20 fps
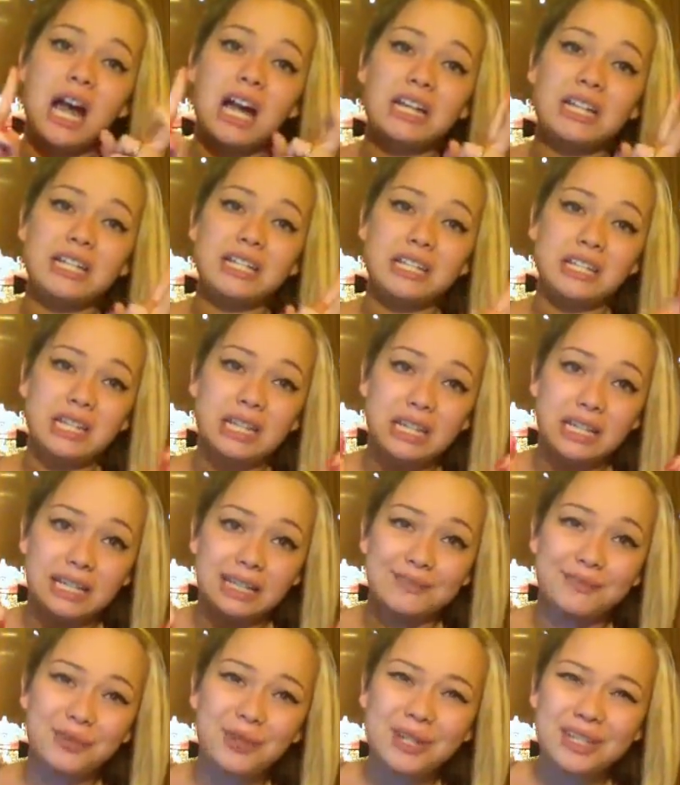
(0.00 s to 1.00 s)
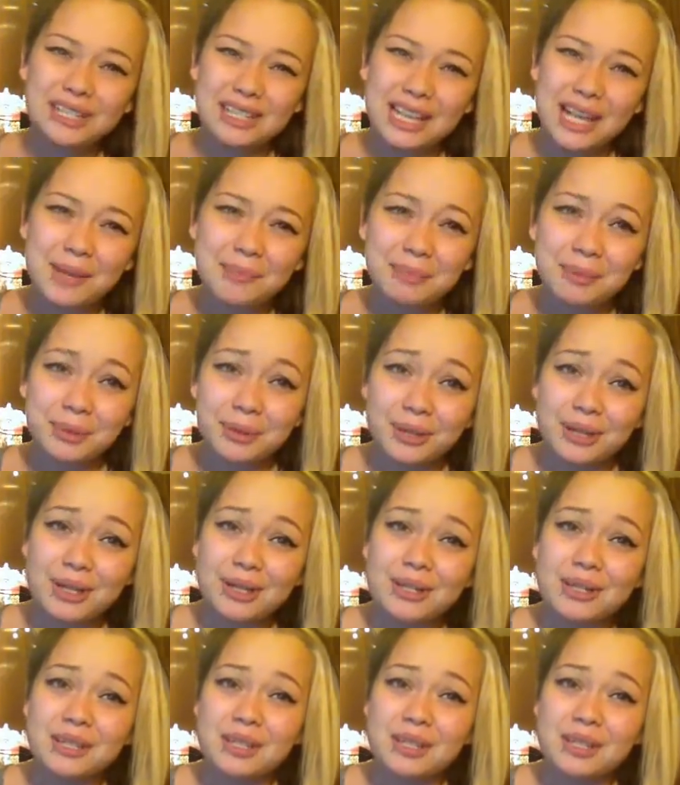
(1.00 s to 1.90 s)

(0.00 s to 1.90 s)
I just eat it. For example, there are